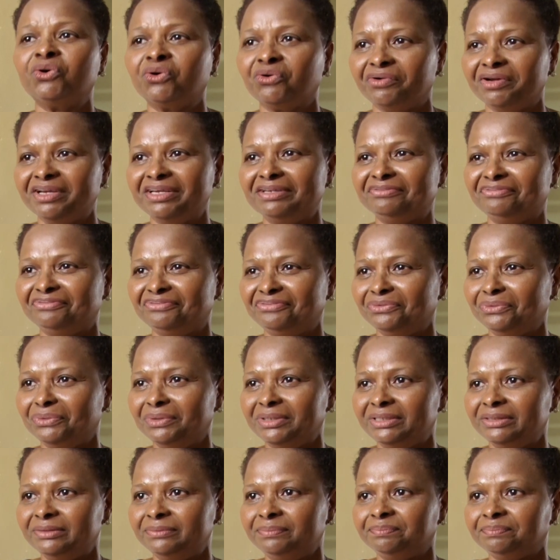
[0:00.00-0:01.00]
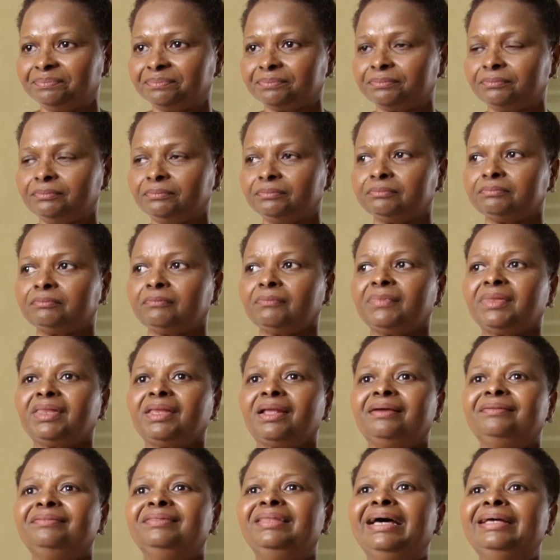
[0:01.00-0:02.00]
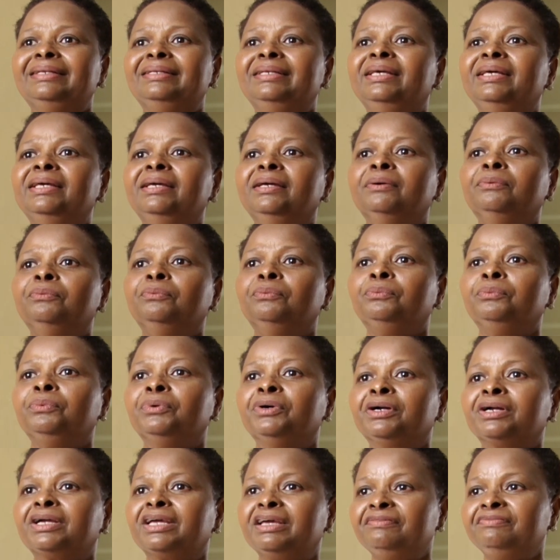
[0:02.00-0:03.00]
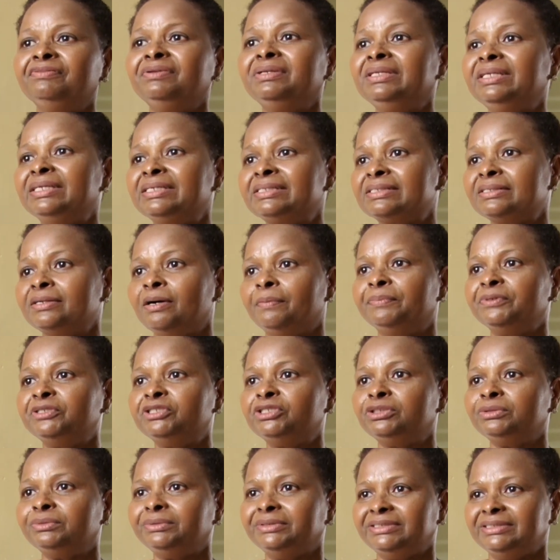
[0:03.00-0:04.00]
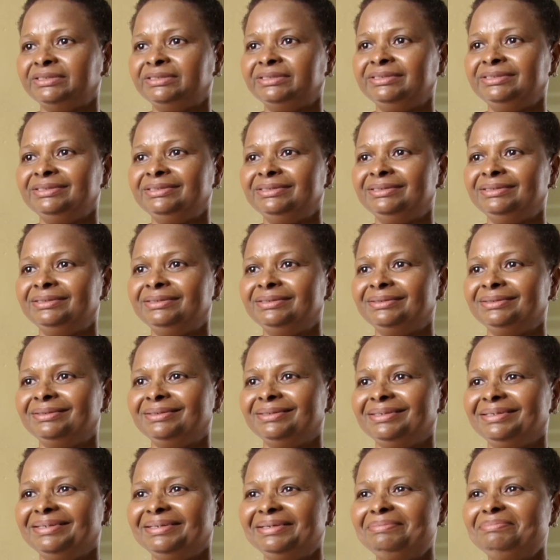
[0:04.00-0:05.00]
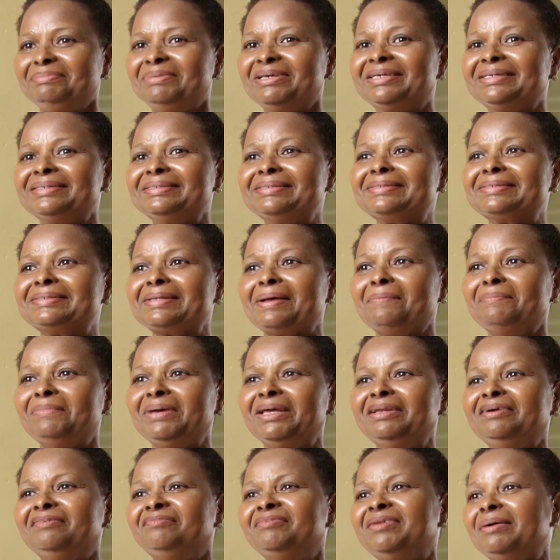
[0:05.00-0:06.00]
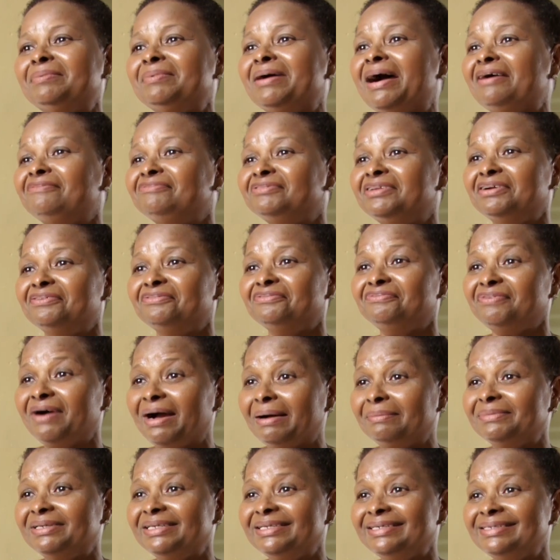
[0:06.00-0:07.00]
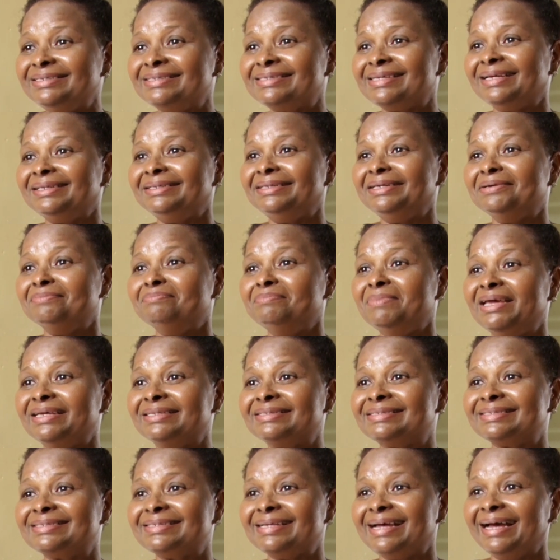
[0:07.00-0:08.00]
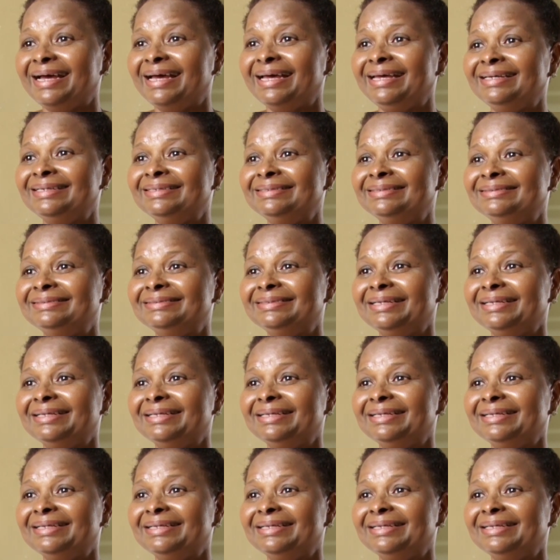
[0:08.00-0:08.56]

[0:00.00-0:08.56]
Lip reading: grateful that they were given this opportunity, because many of them have their families at their bedsides.